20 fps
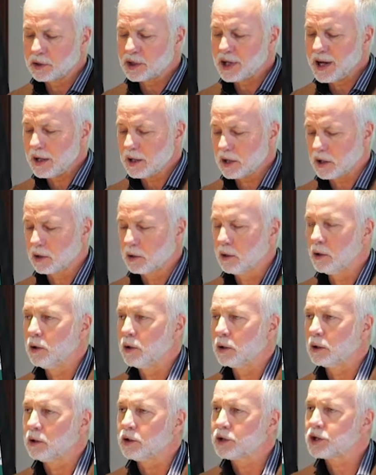technical
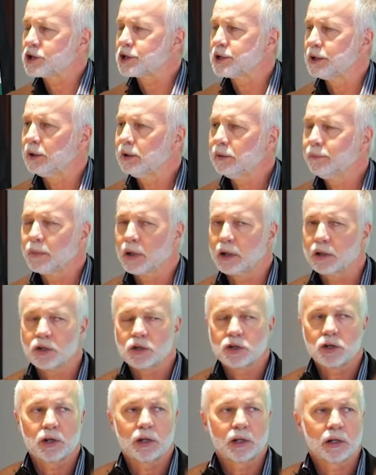hurdles still, and
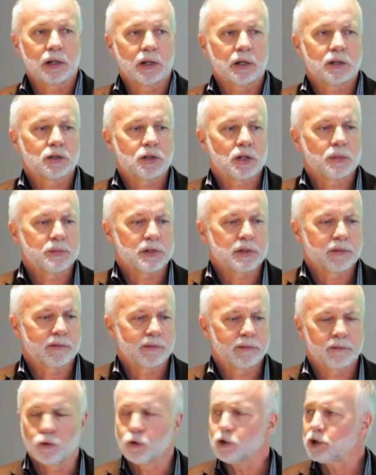certainly in terms
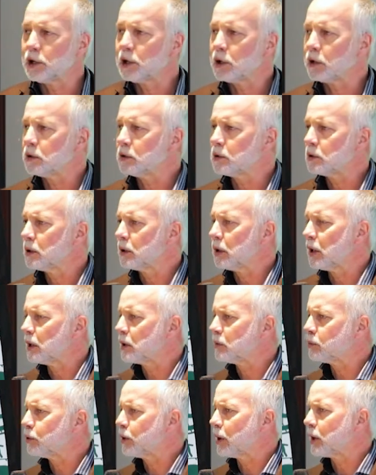of New Zealand
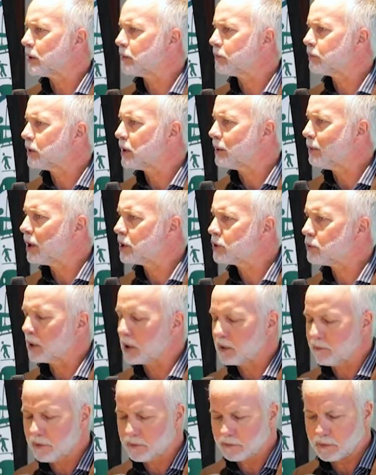and predator-free by
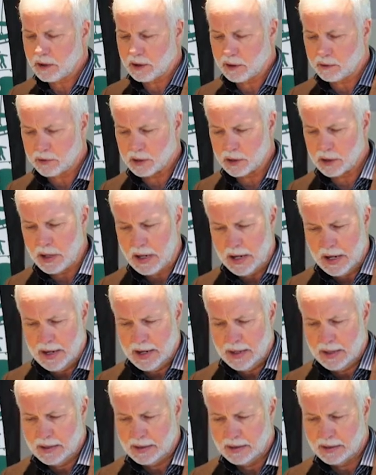2050, there
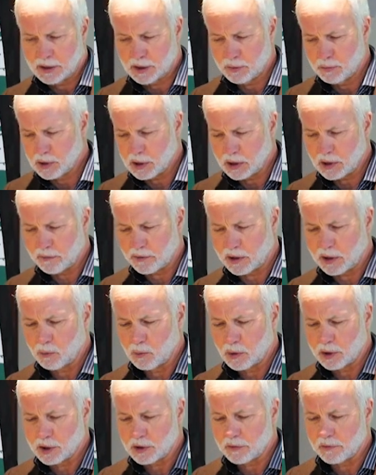are some
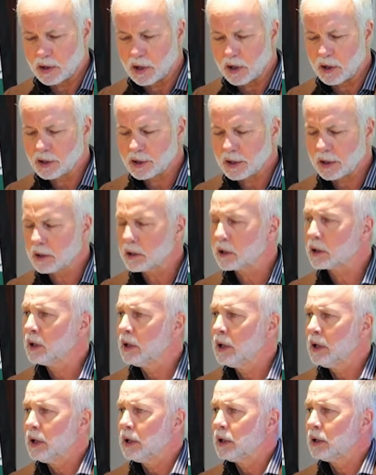significant ones of those. I think
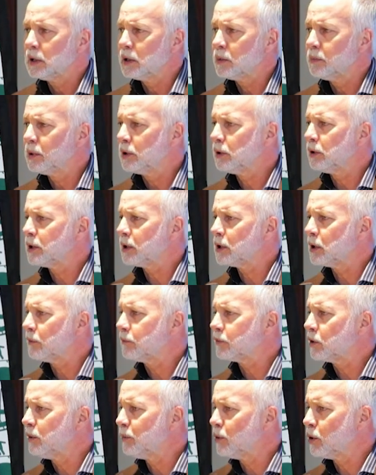the building
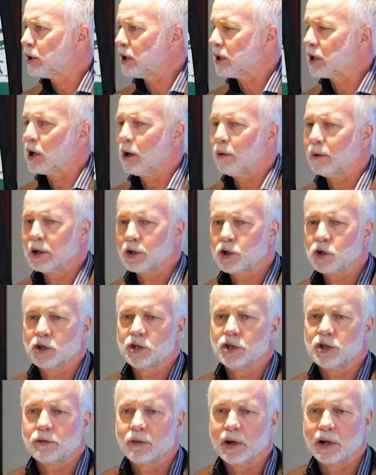of community
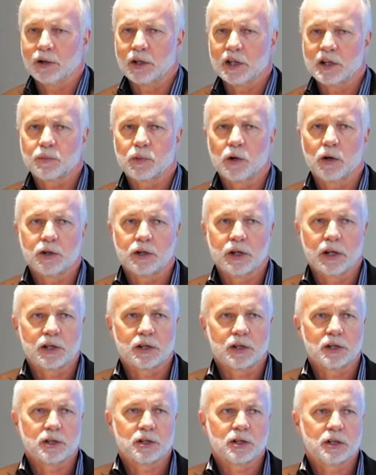coalitions around these
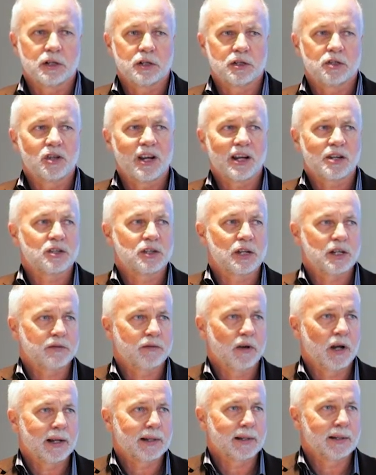projects is just as
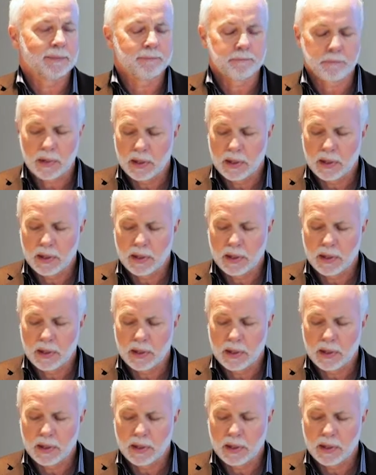vital.